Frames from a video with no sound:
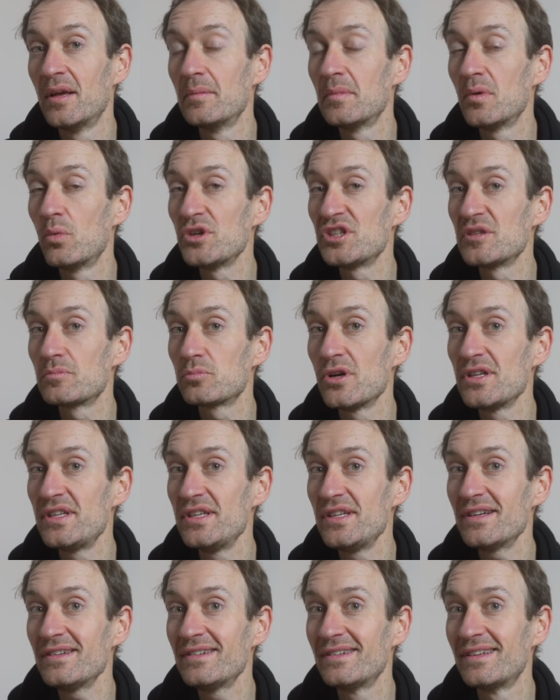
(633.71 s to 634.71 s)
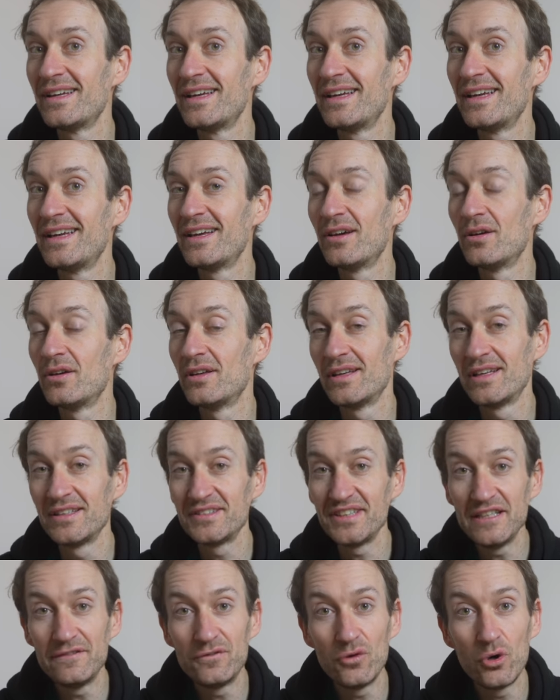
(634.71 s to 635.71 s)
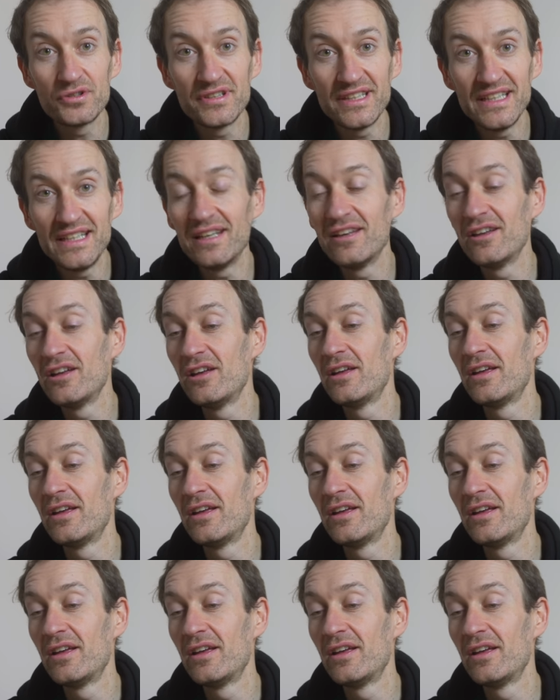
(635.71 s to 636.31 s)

But which is prettier? C40,